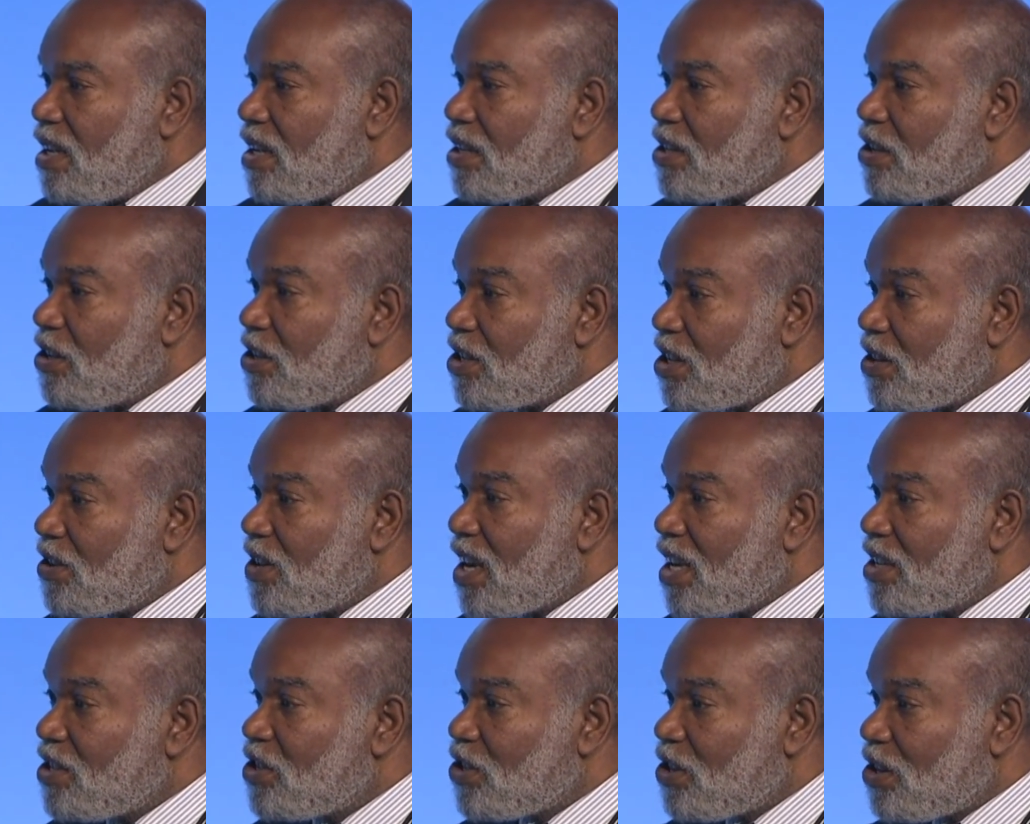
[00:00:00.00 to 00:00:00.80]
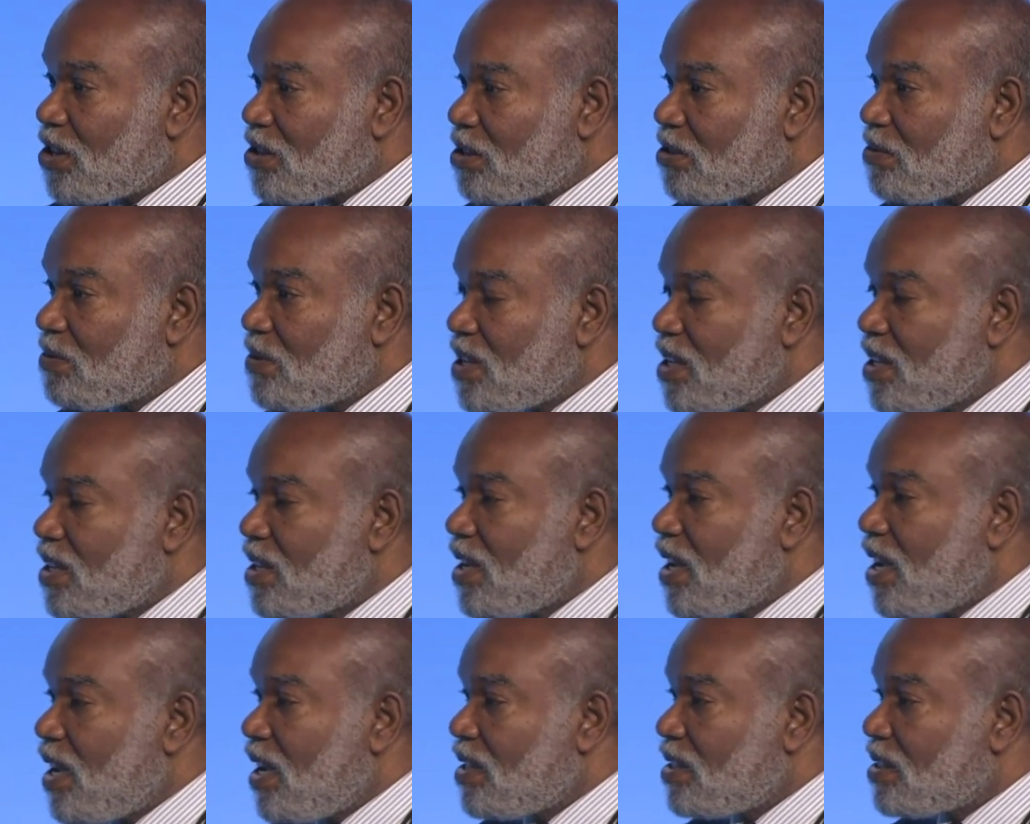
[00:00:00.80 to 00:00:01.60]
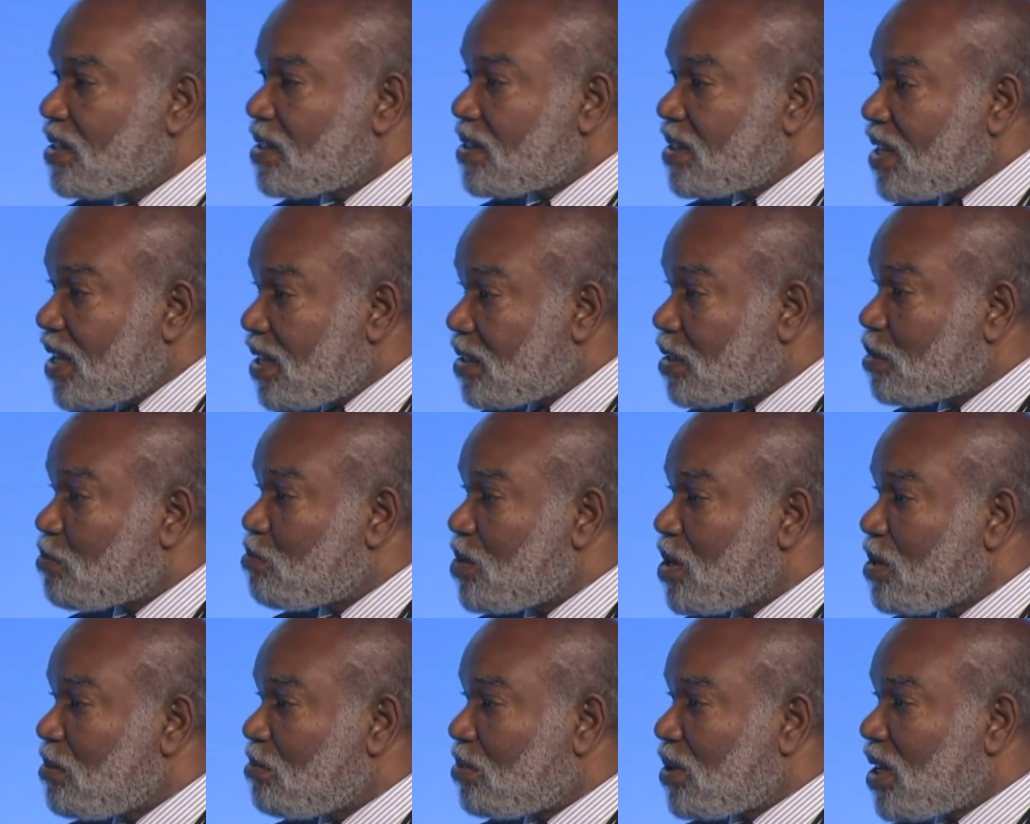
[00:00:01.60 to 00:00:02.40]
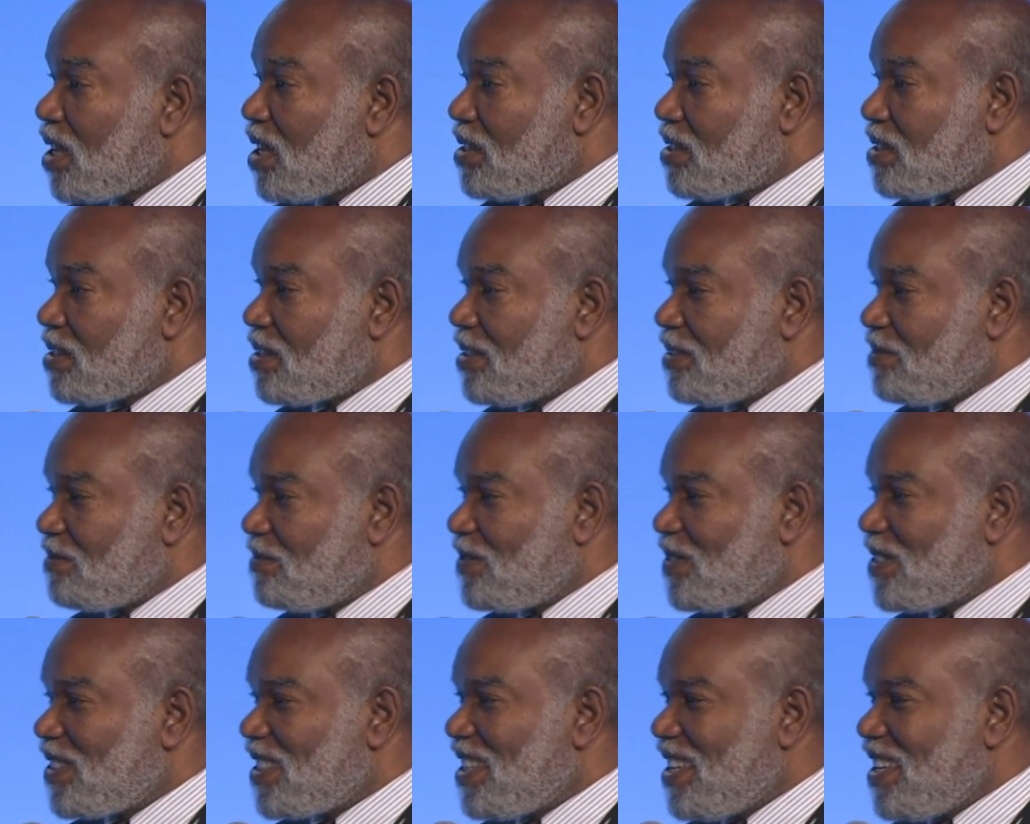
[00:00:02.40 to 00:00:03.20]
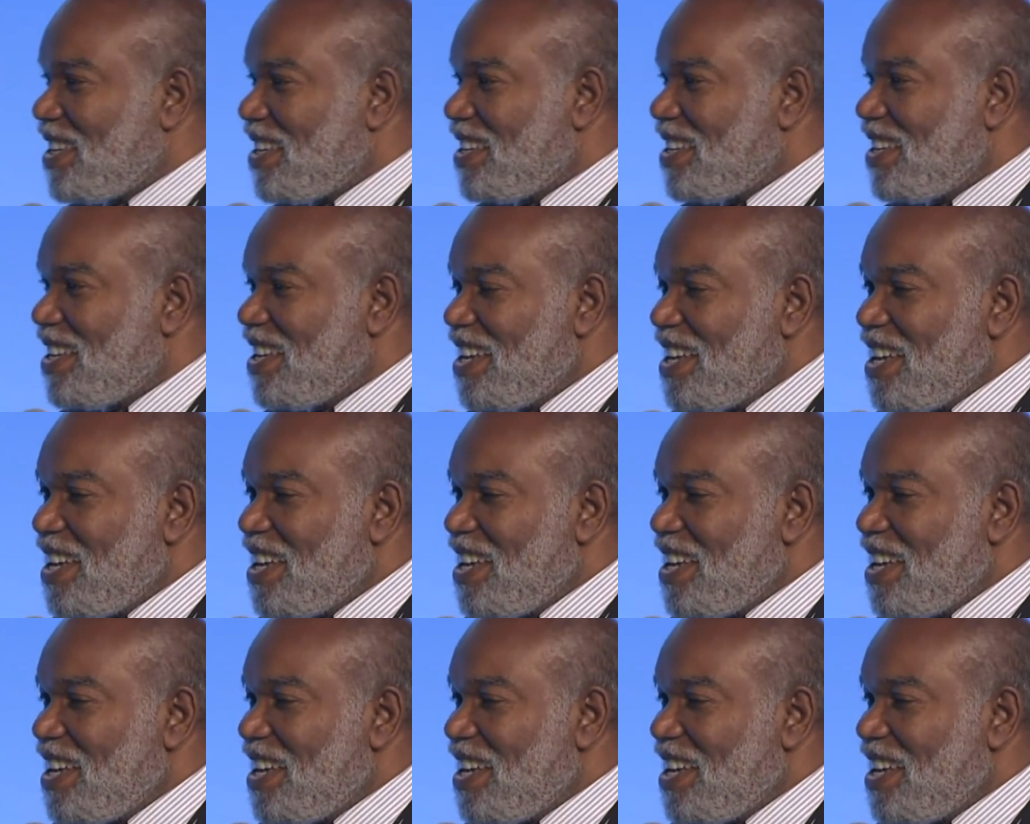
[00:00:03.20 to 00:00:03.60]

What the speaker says: coronary angiography and stents being placed, okay?